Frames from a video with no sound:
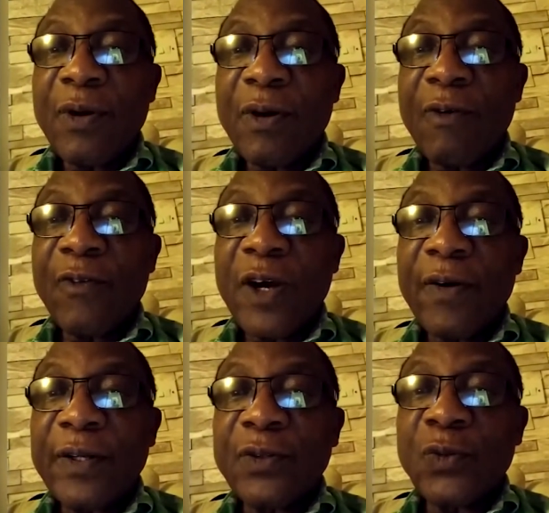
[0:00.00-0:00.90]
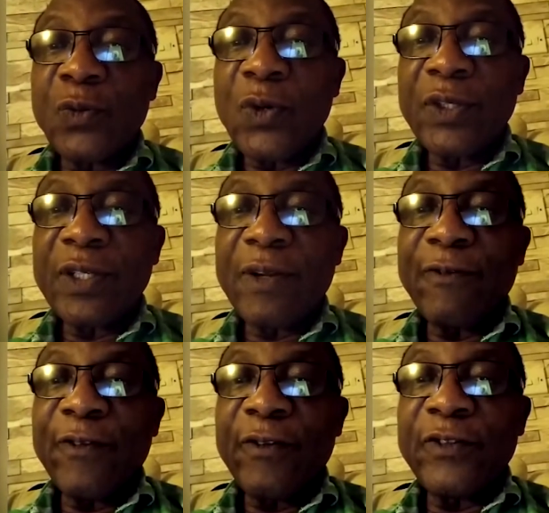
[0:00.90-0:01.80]
of our
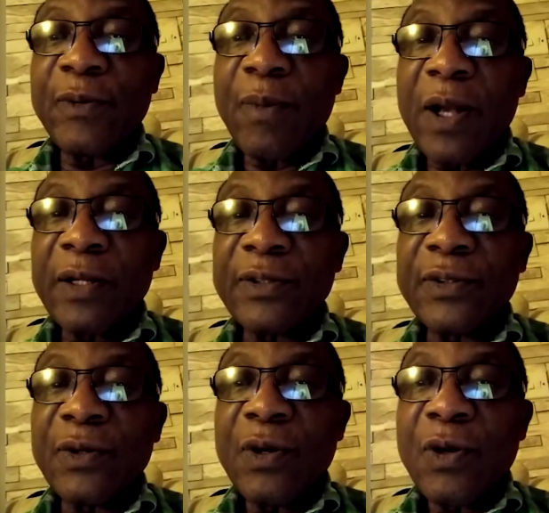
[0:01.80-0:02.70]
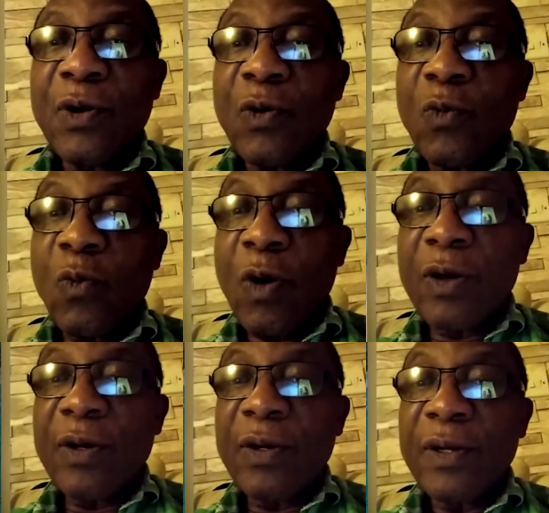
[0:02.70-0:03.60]
250 miles
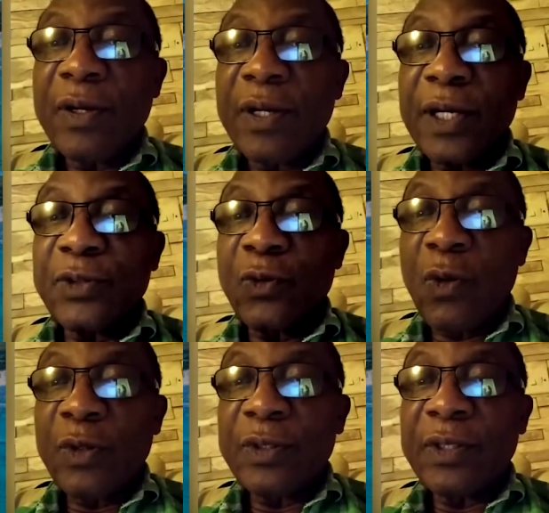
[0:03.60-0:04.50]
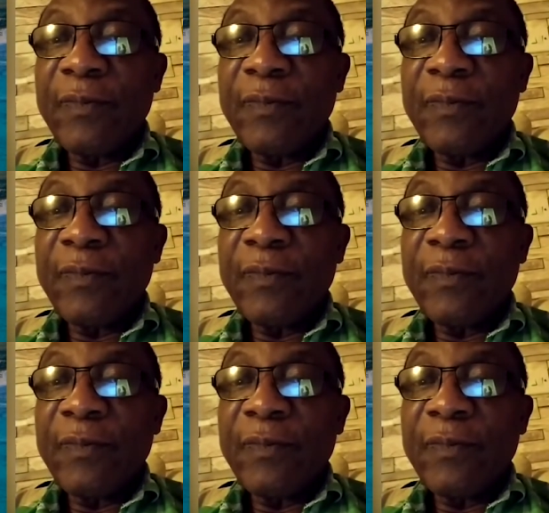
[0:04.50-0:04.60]
walk patron